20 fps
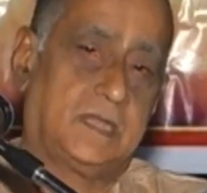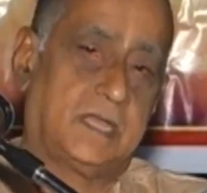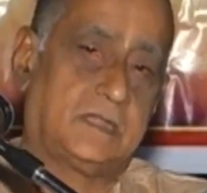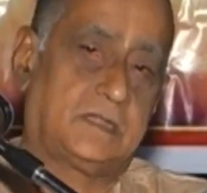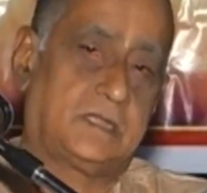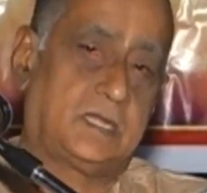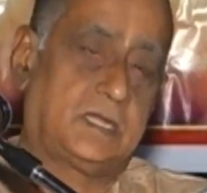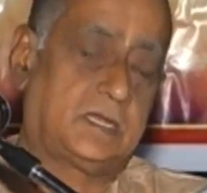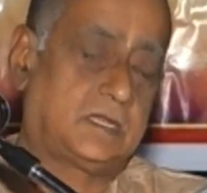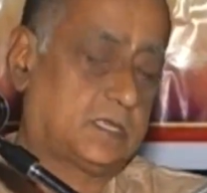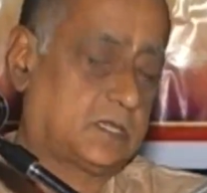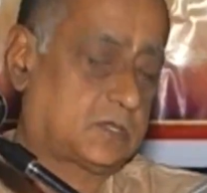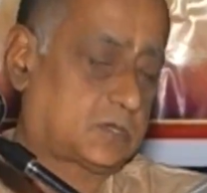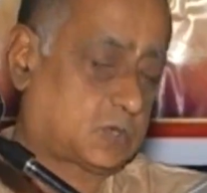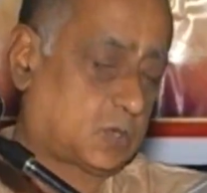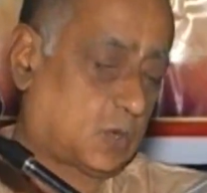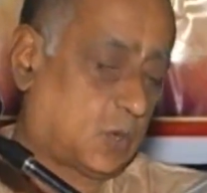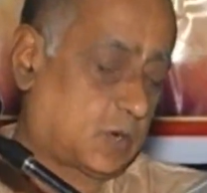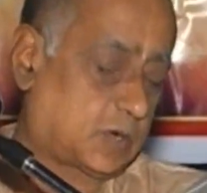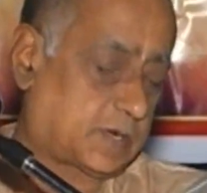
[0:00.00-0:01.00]
And there is a
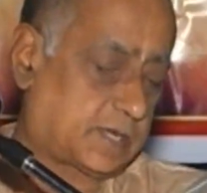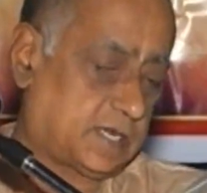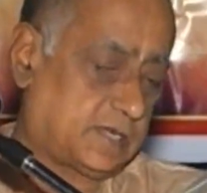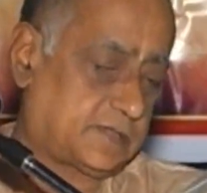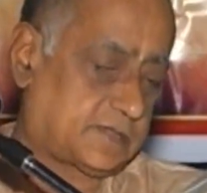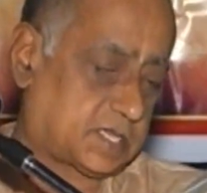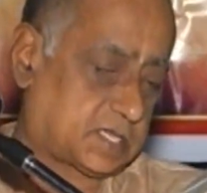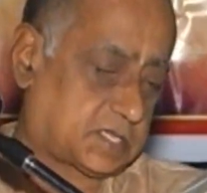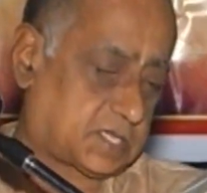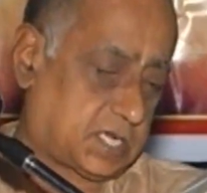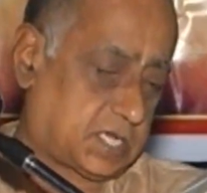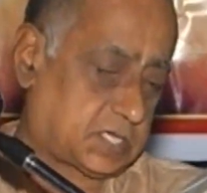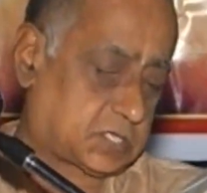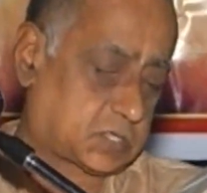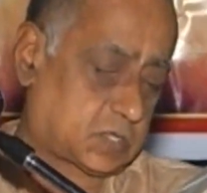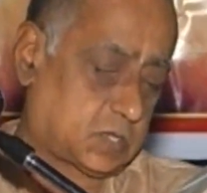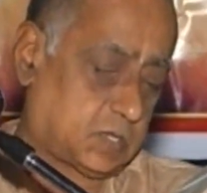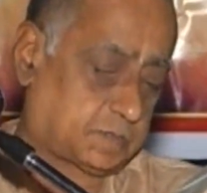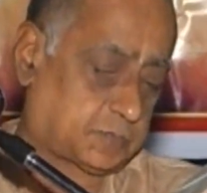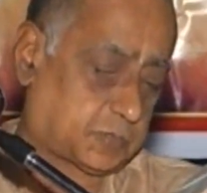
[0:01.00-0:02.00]
total
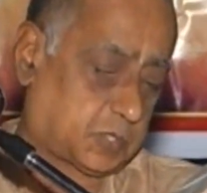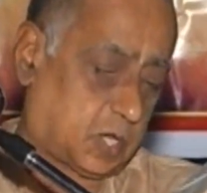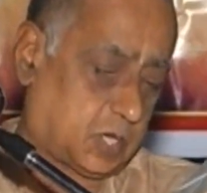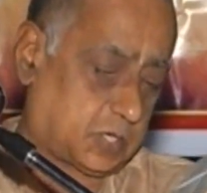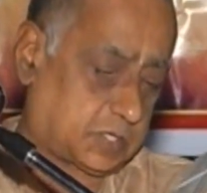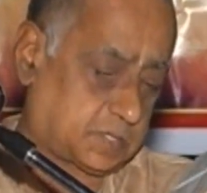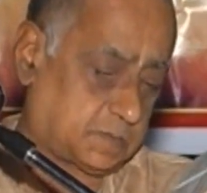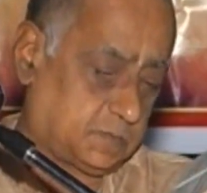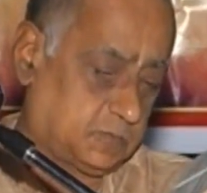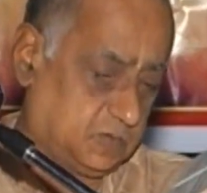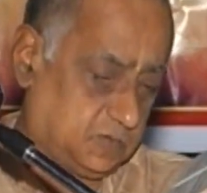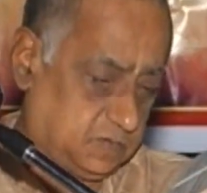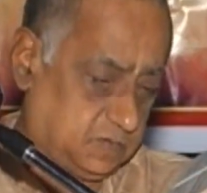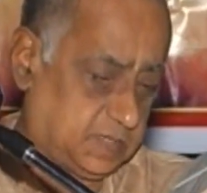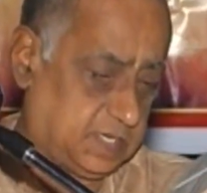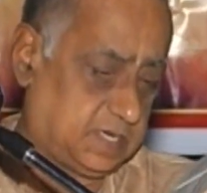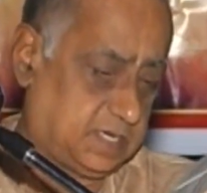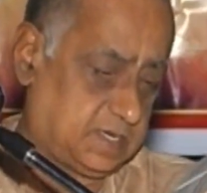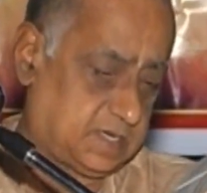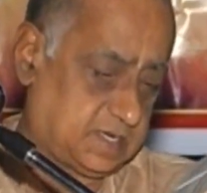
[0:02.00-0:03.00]
cessation of thought
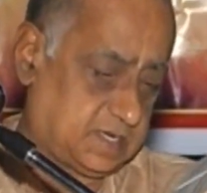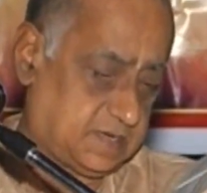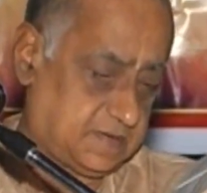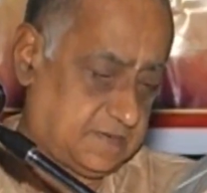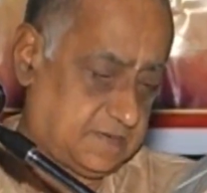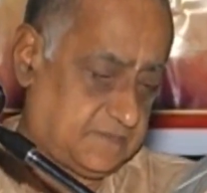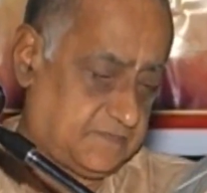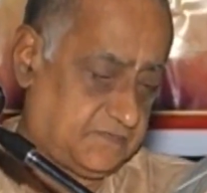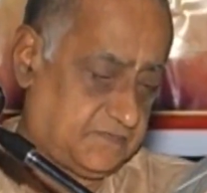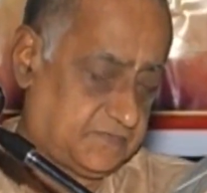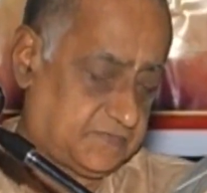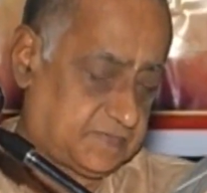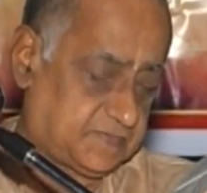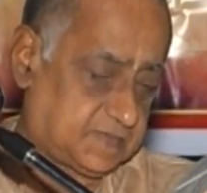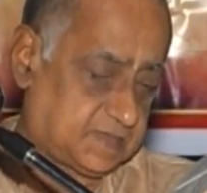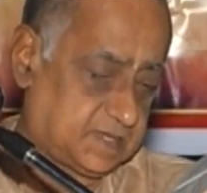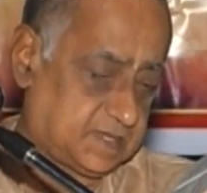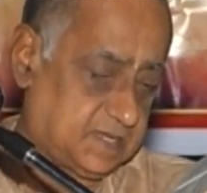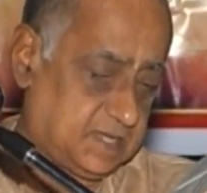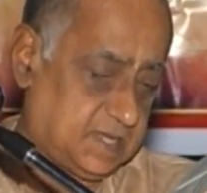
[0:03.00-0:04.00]
movement.
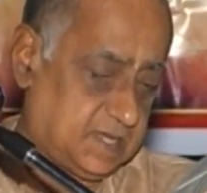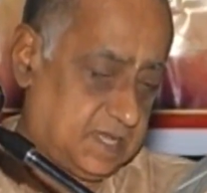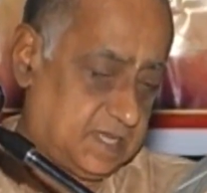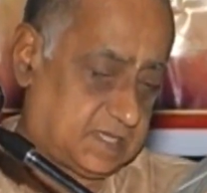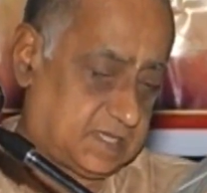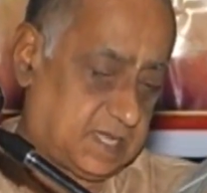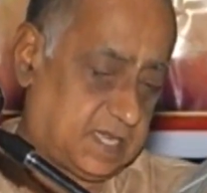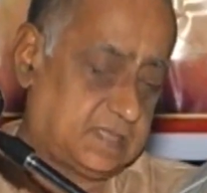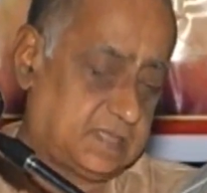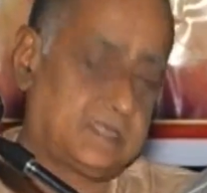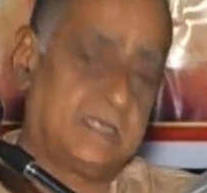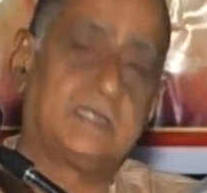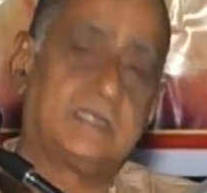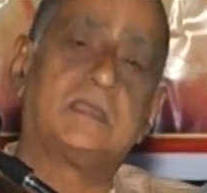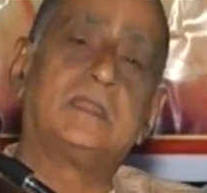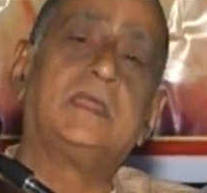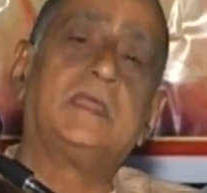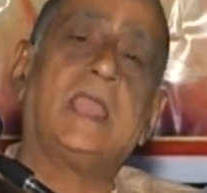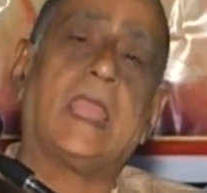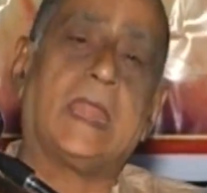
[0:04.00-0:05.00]
He said, this
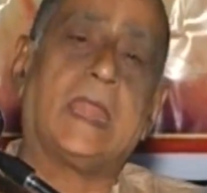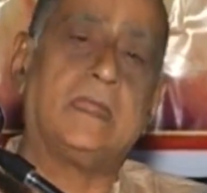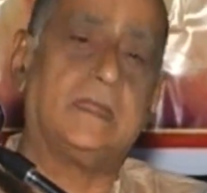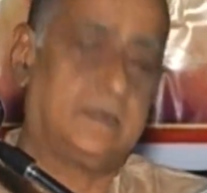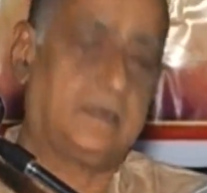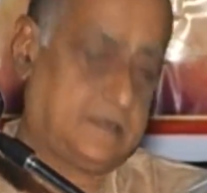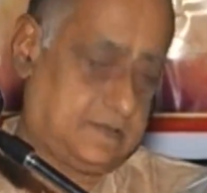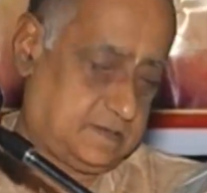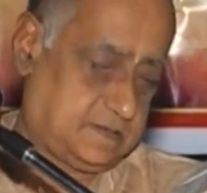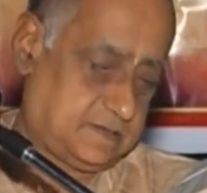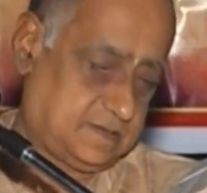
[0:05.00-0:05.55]
is the end.